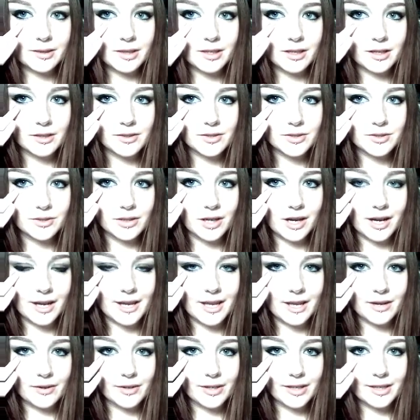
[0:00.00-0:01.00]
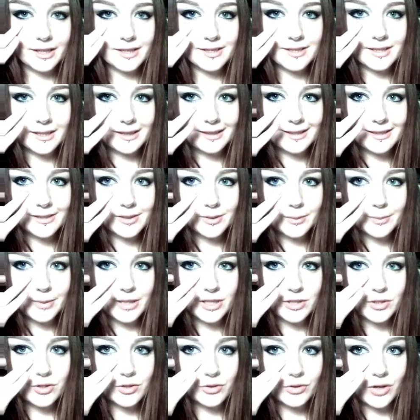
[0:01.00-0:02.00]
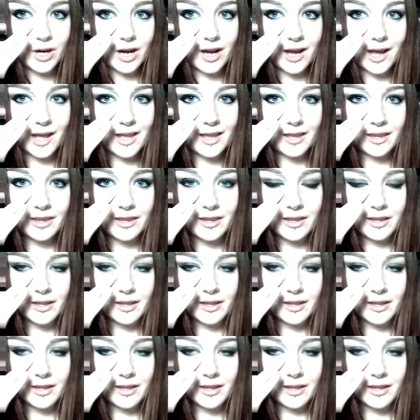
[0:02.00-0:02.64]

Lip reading: the under eye area gets a little bit dry,